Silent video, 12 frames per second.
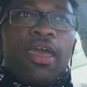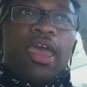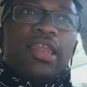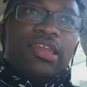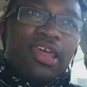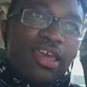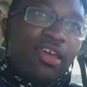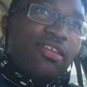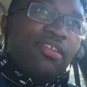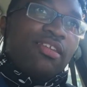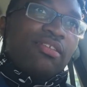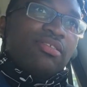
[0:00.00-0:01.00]
And
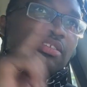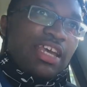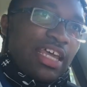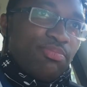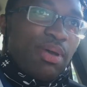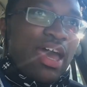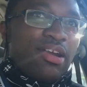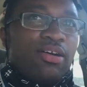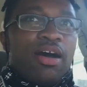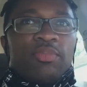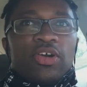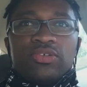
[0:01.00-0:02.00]
then Death Battle,
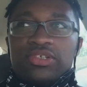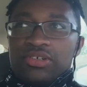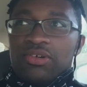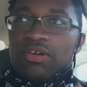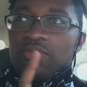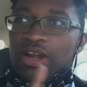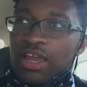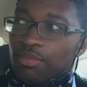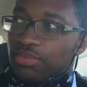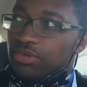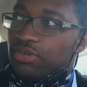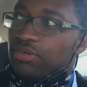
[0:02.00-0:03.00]
I'm gonna do a
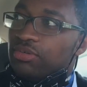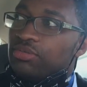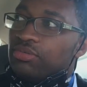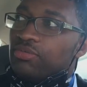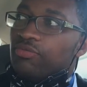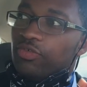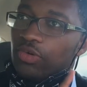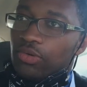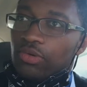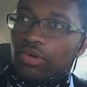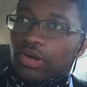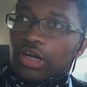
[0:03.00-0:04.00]
ramble
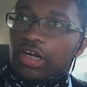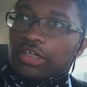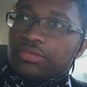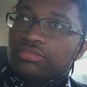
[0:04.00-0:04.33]
for